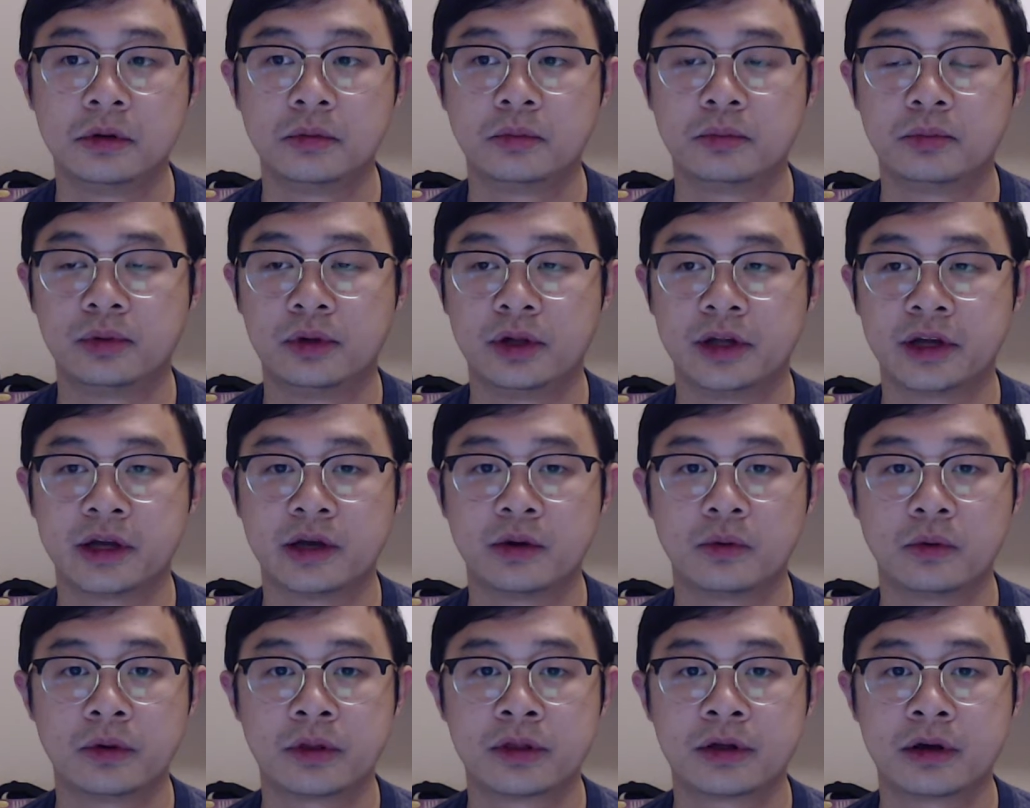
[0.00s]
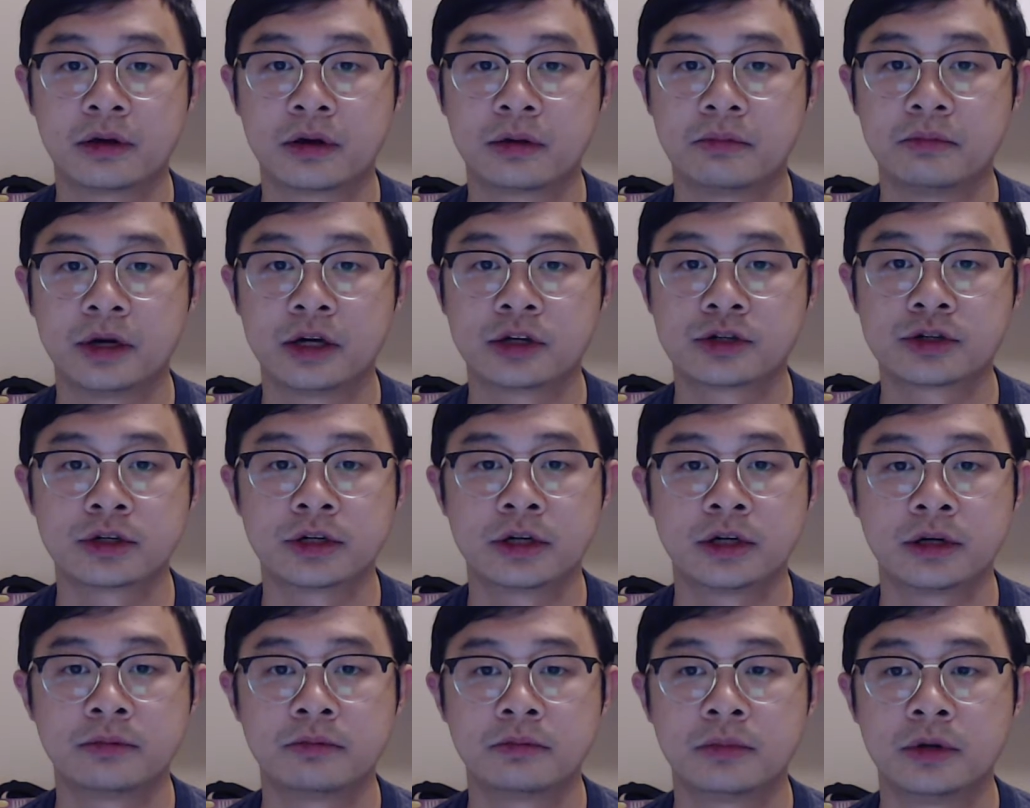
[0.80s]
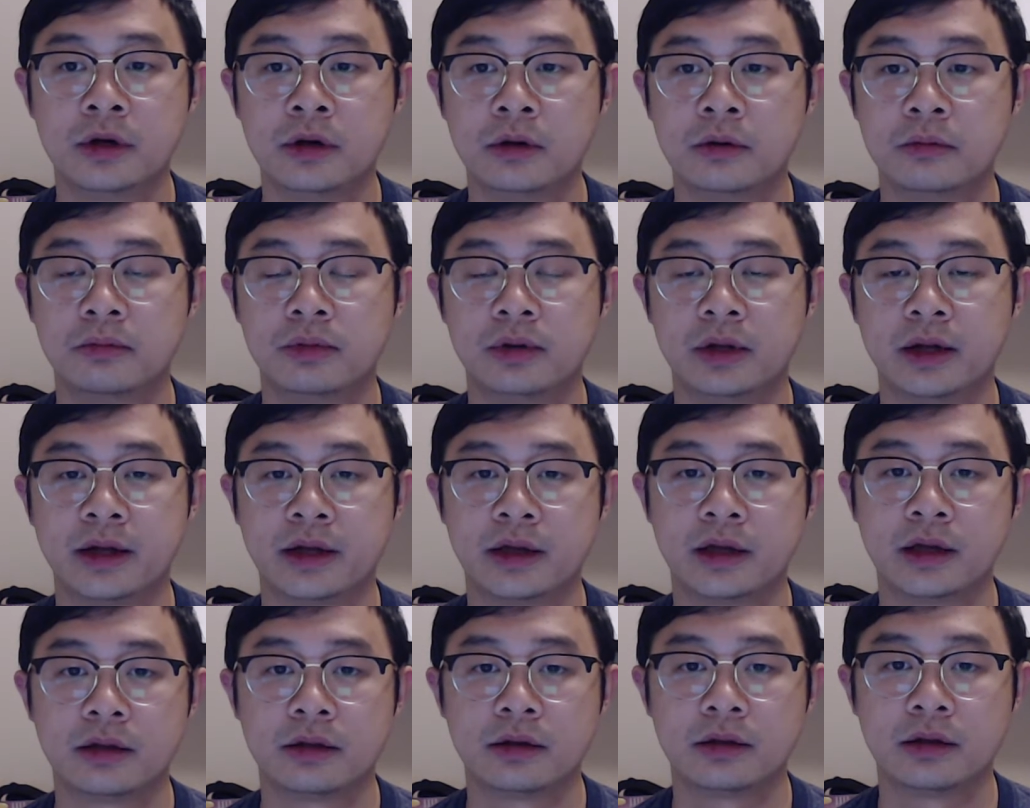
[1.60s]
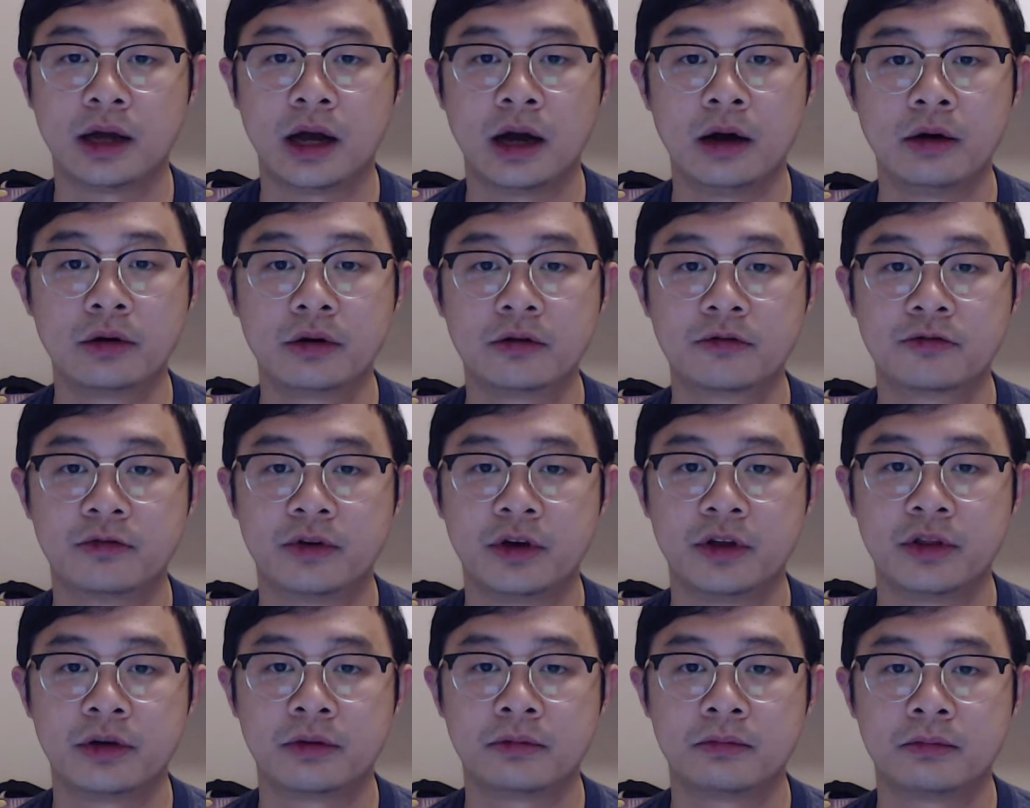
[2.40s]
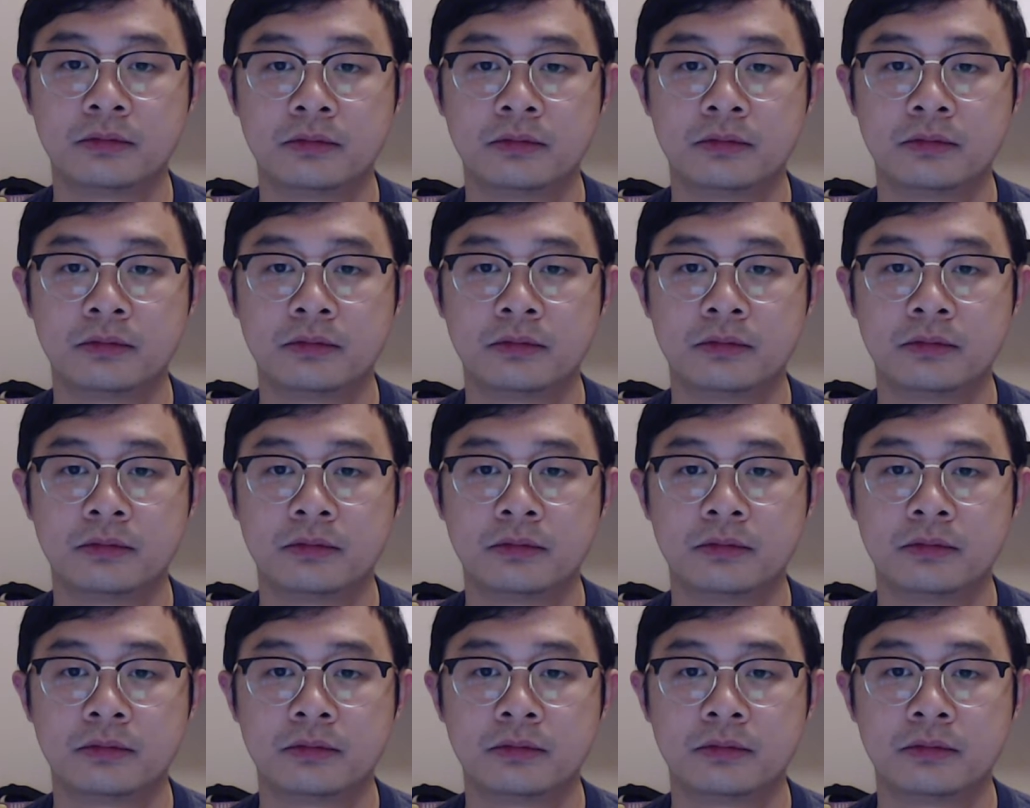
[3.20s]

playing it without a metronome, playing it out of rhythm,